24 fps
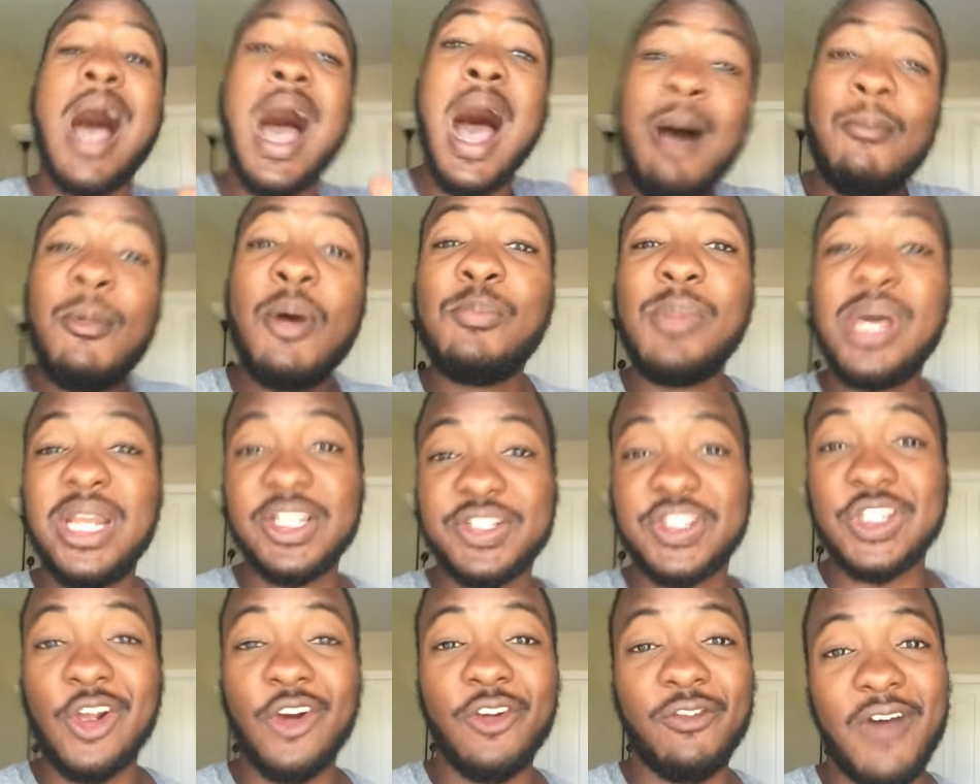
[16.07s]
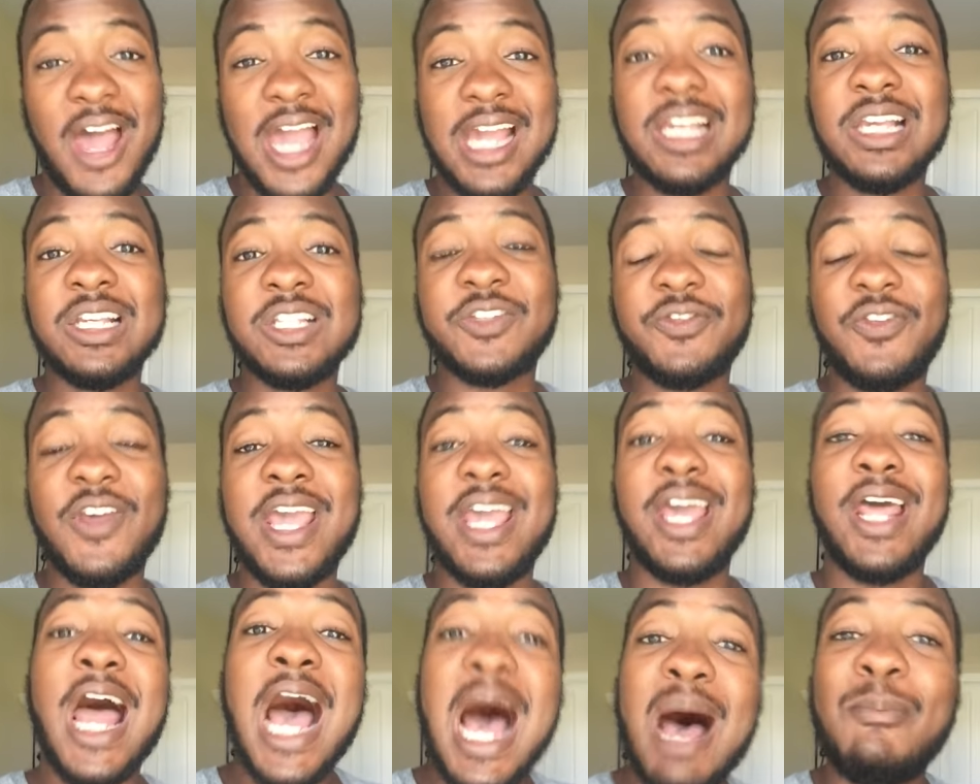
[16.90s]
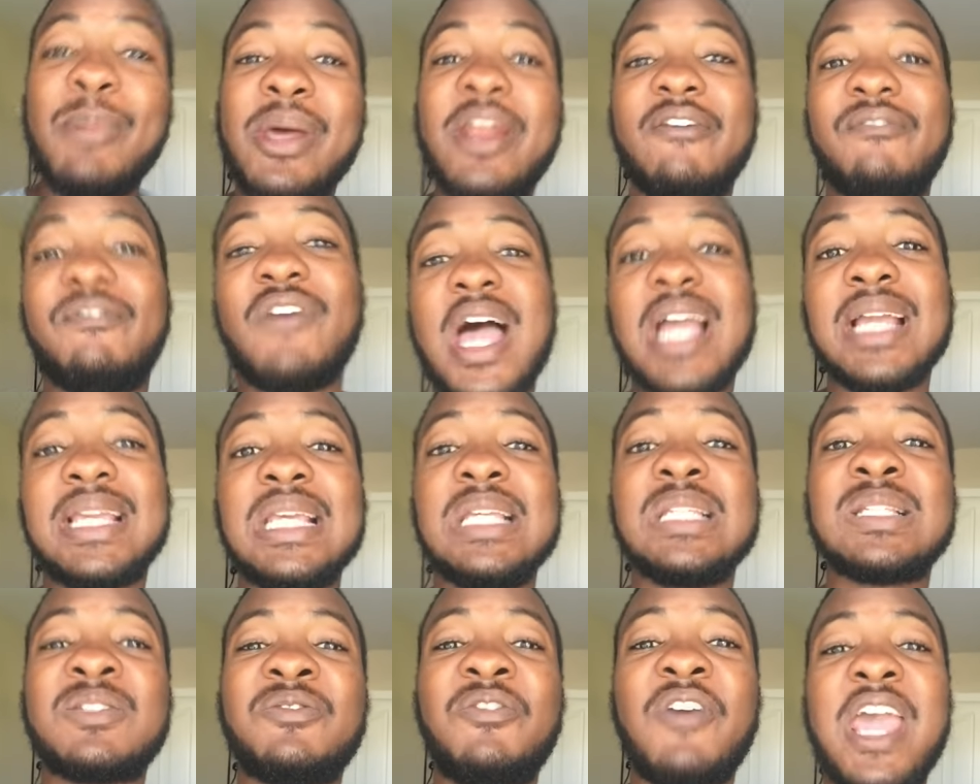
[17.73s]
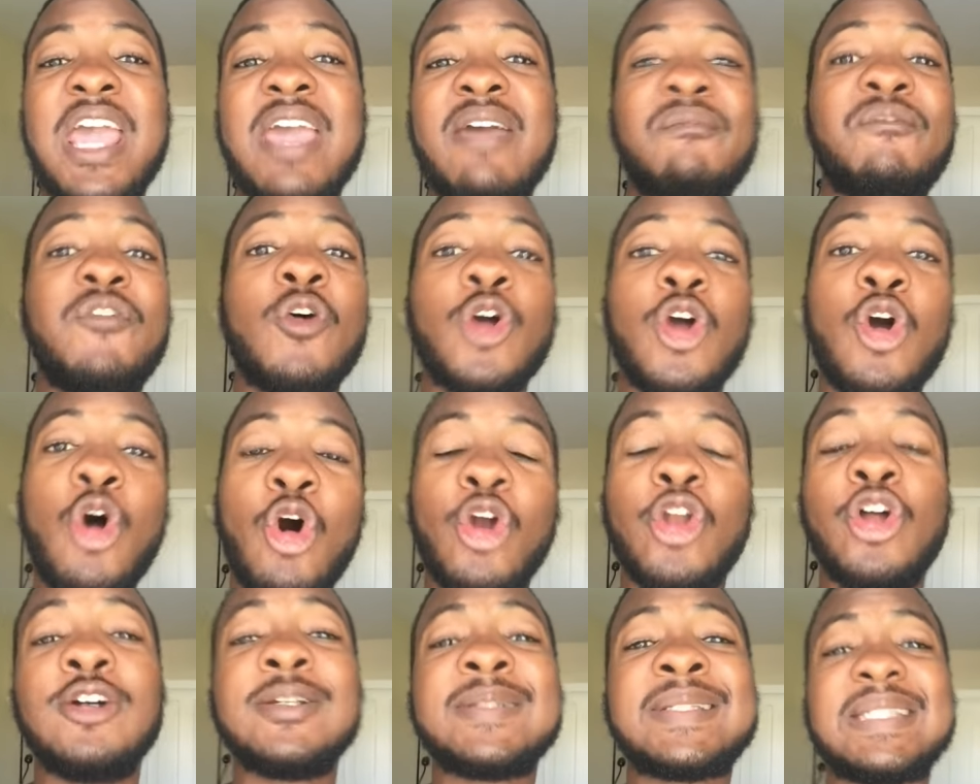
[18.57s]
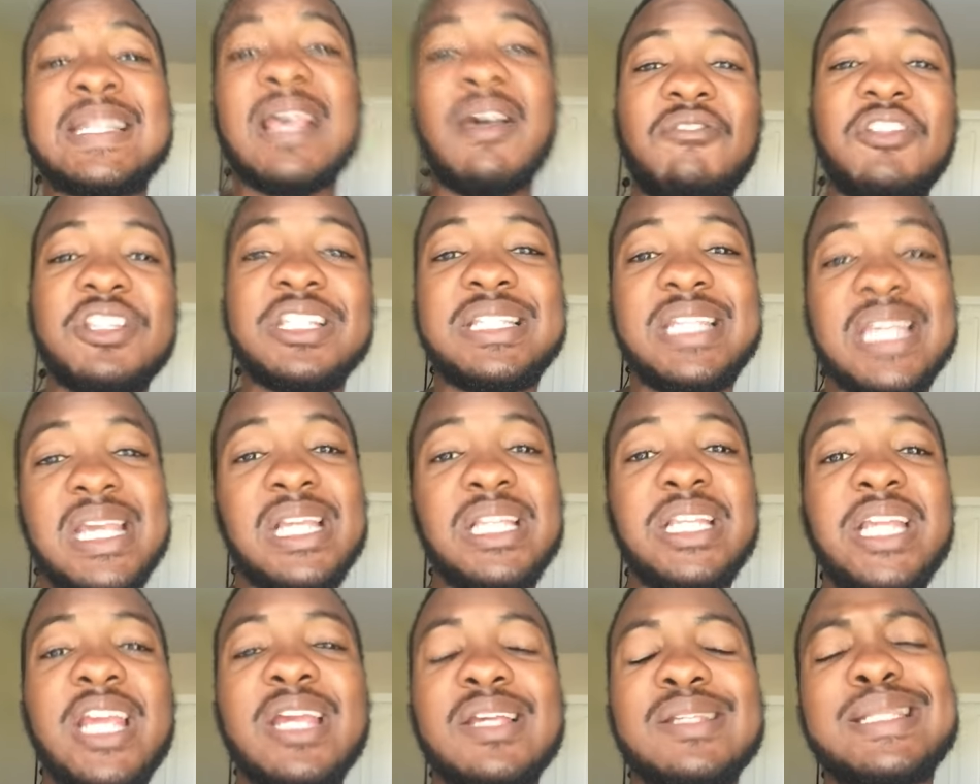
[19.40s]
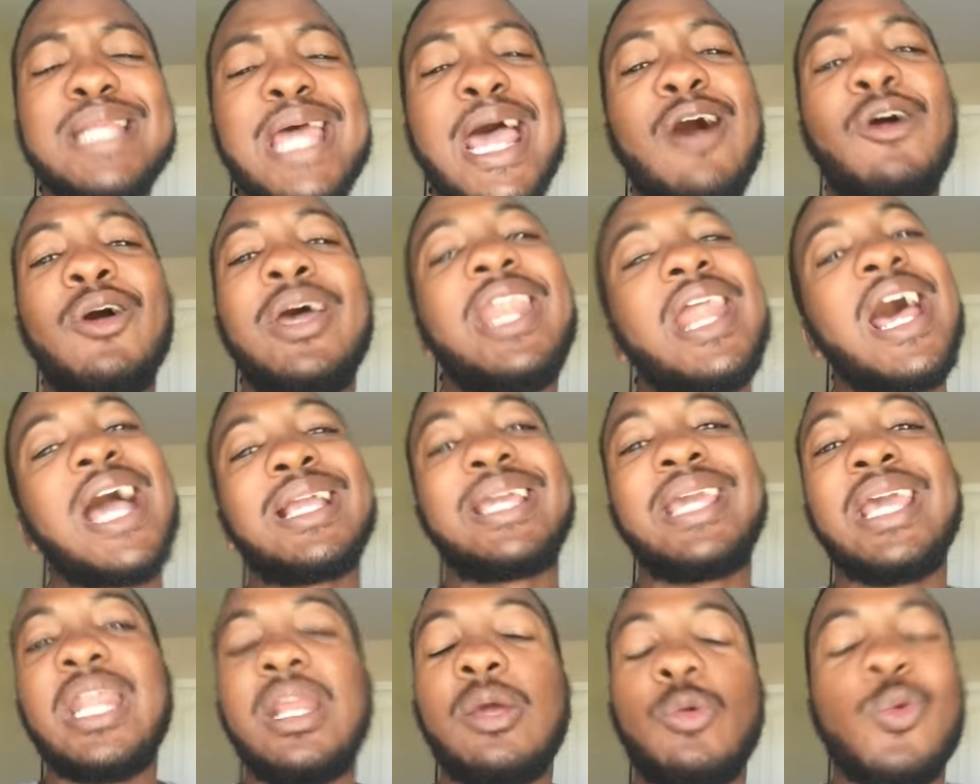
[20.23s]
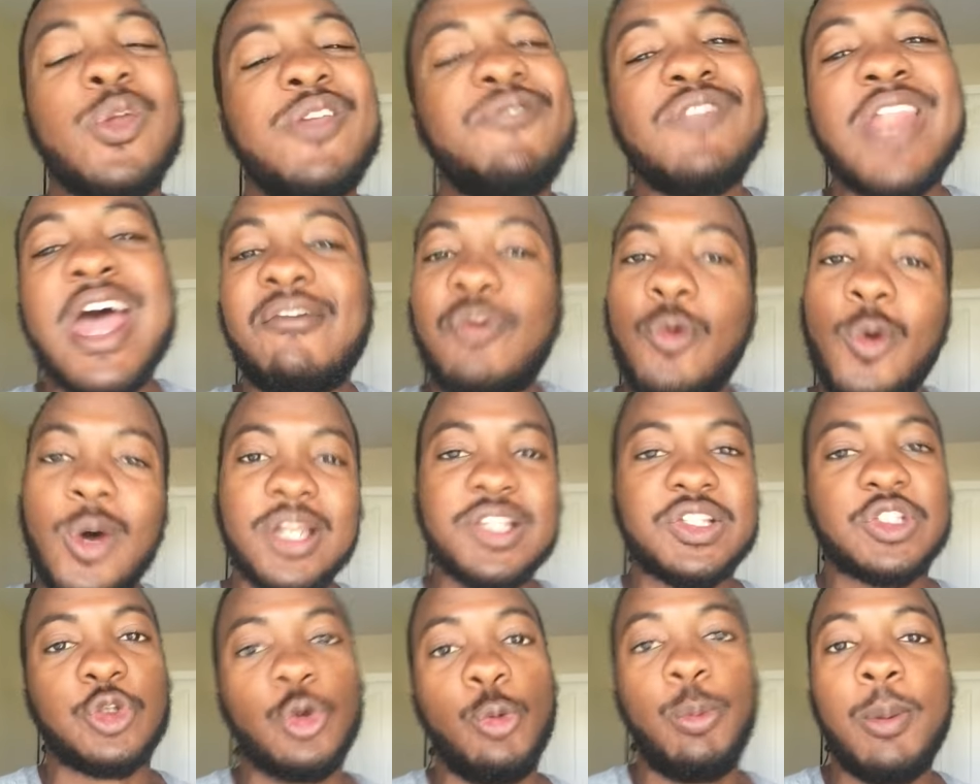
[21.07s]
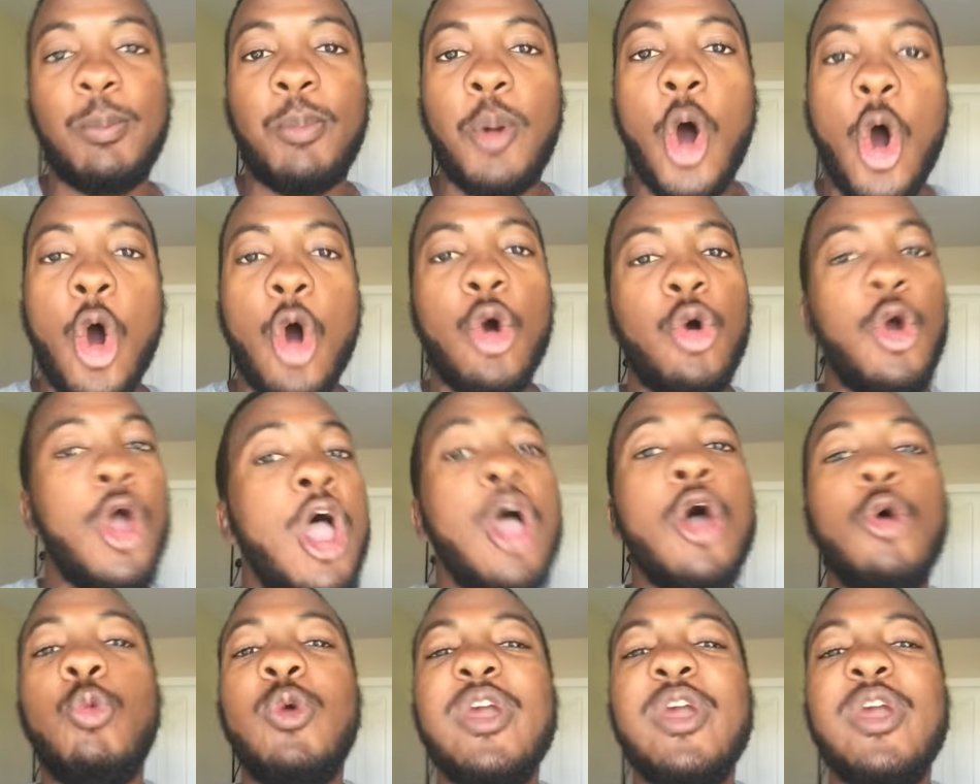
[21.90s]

I'm a Minnesota Vikings fan. I've been a Vikings fan for going on 17 years now, and I get it. We've never won a Super Bowl.